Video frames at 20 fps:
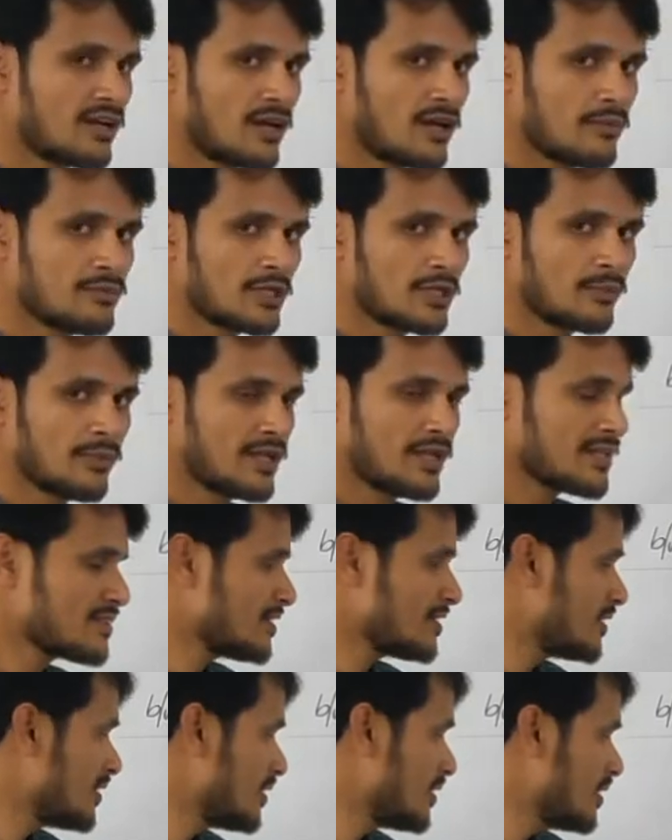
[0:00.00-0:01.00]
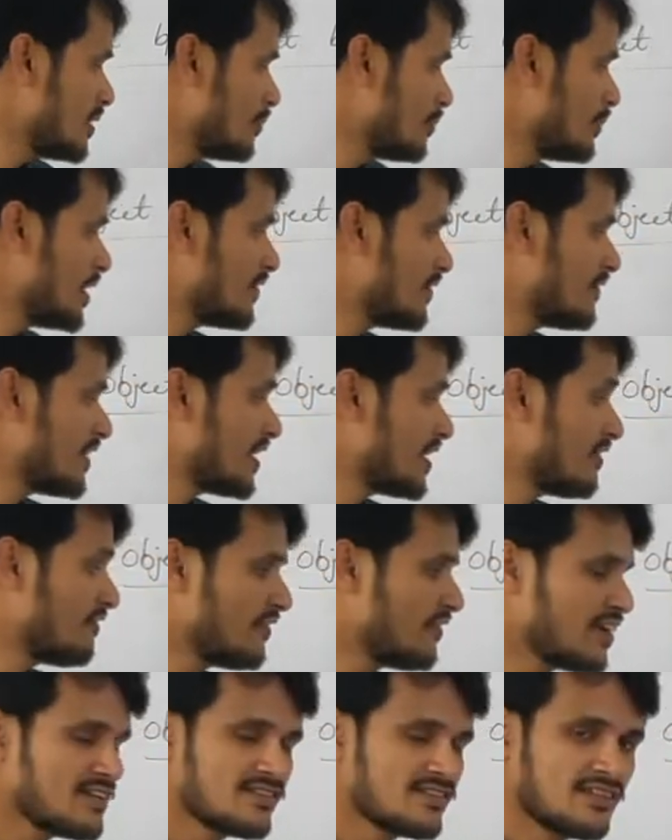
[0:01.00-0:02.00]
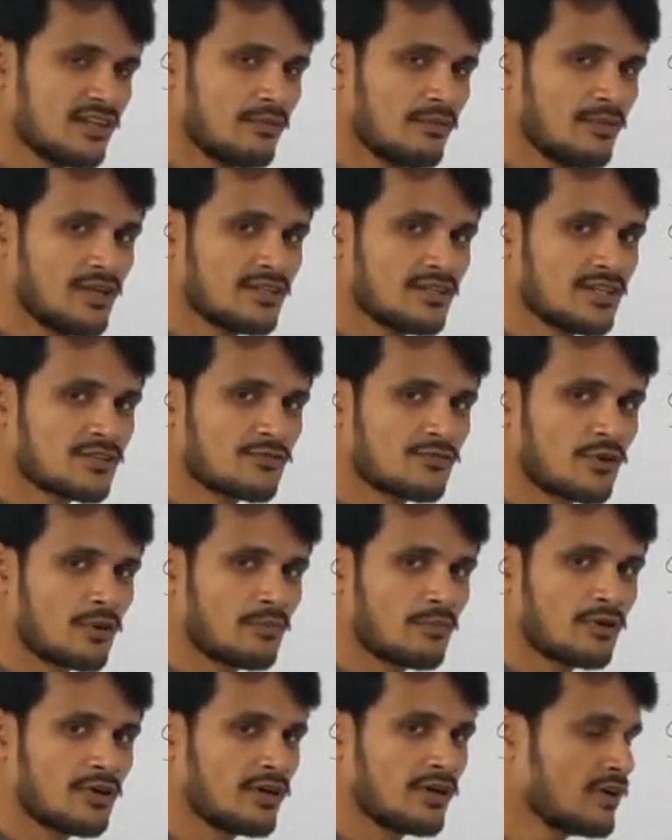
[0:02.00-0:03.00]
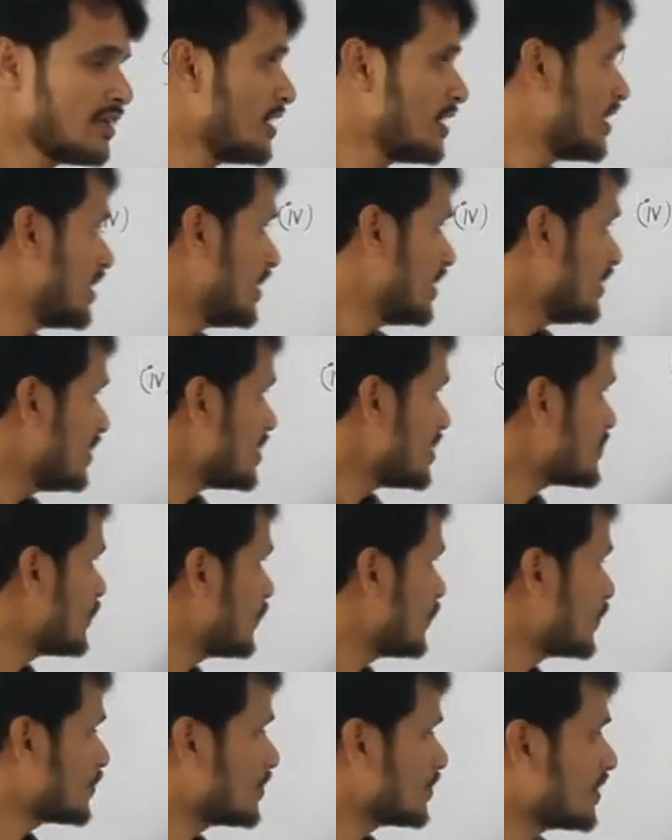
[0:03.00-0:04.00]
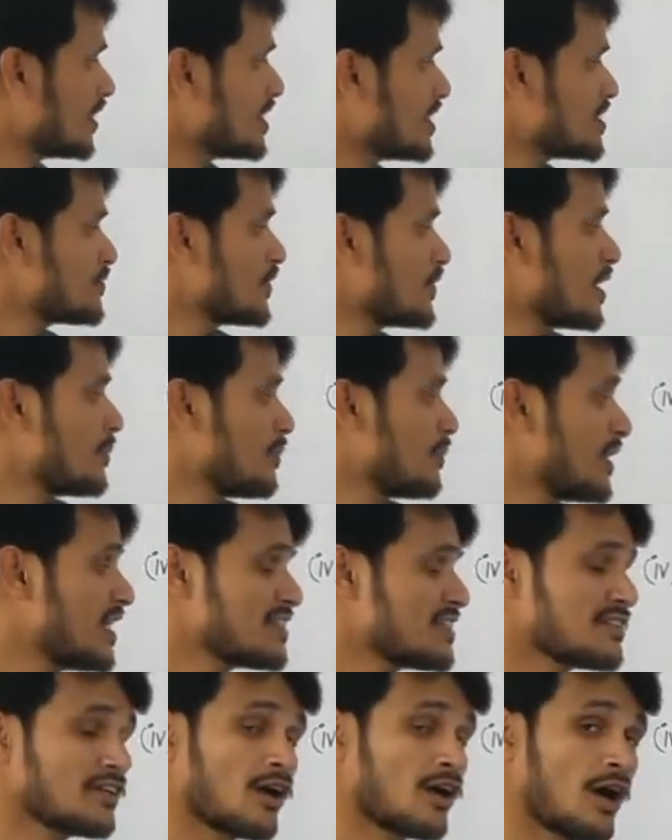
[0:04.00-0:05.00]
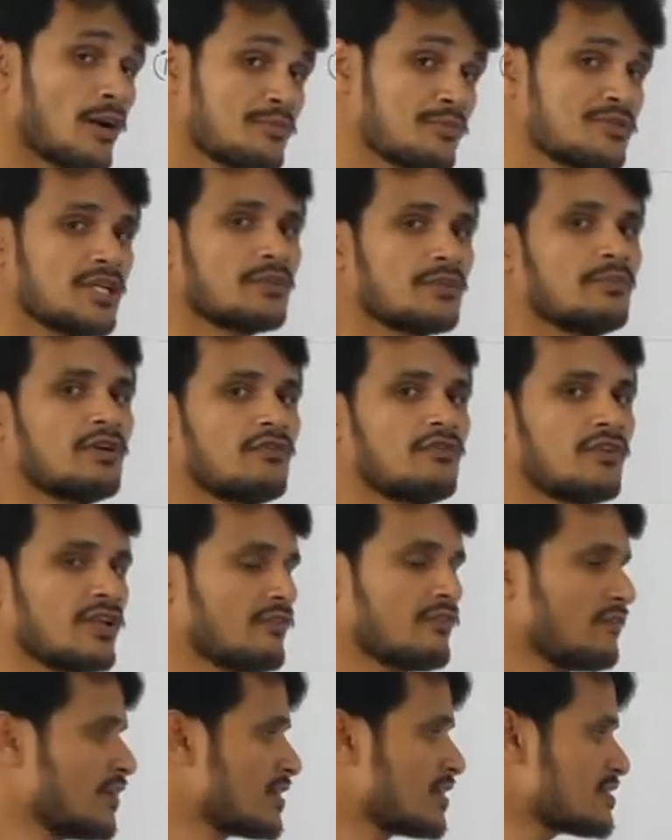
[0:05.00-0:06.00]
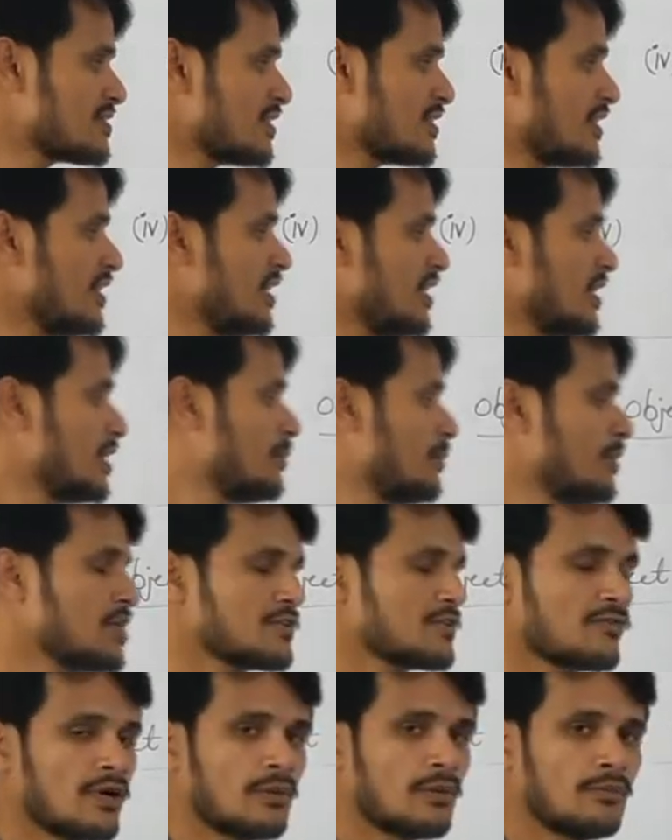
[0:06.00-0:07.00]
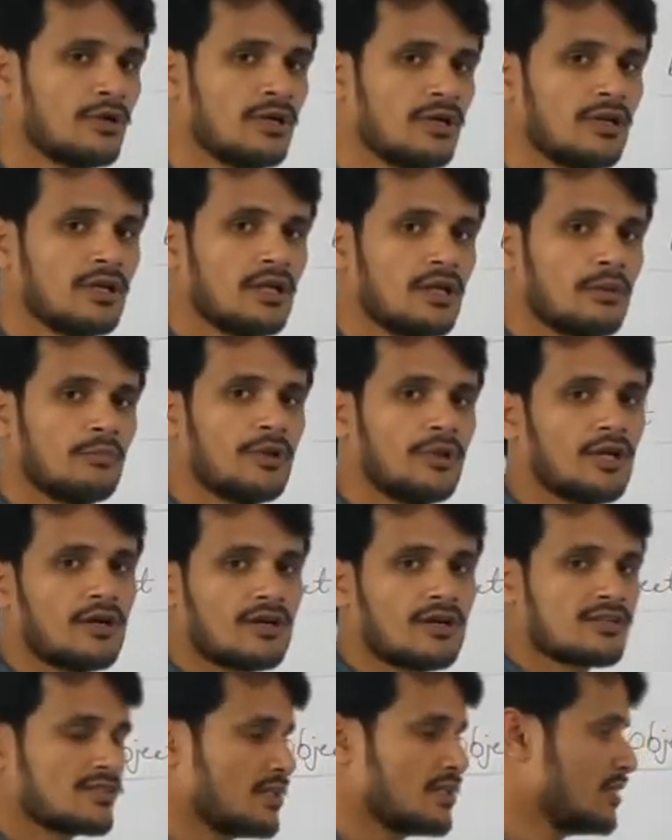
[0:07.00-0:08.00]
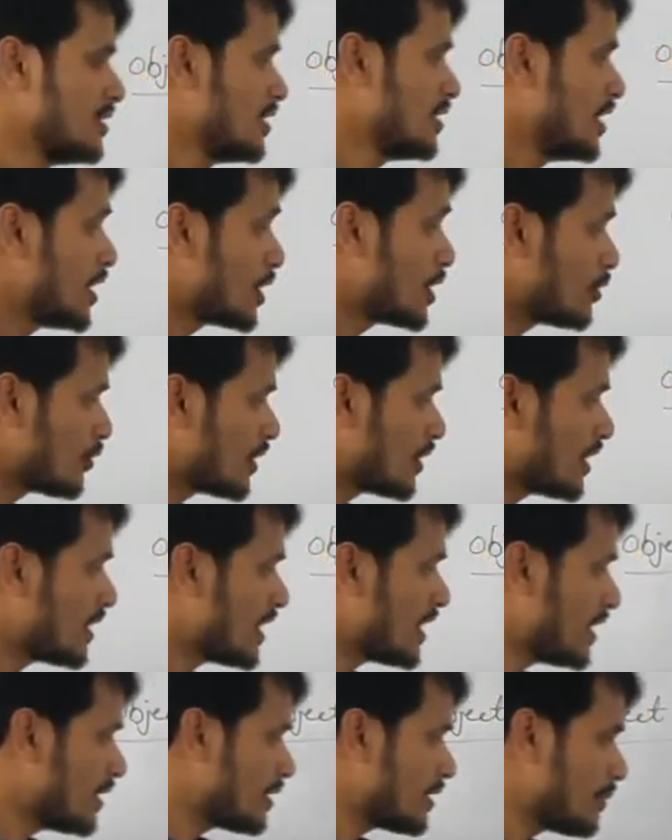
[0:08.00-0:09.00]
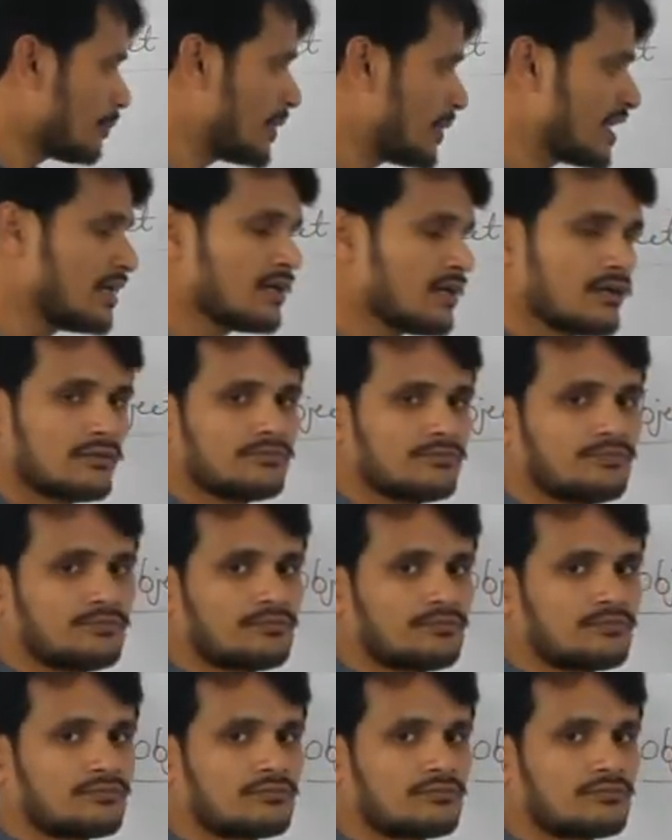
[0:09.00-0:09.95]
are object placed between F and C, image is formed. In this fourth case, we have placed object between F and C, image formed beyond C. It is looking like bigger.